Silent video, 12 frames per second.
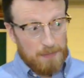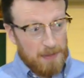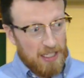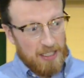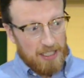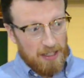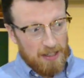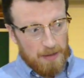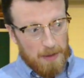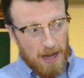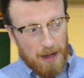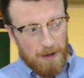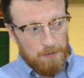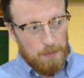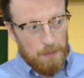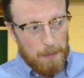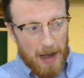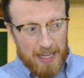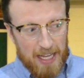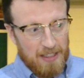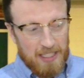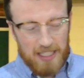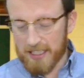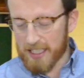detail, the amount of
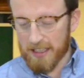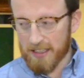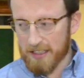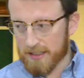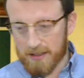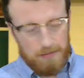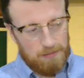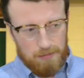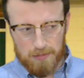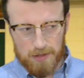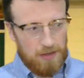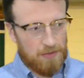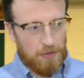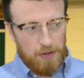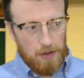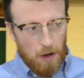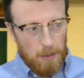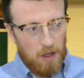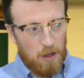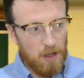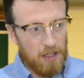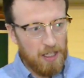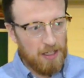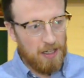backhead detailing is just
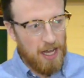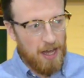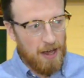phenomenal, and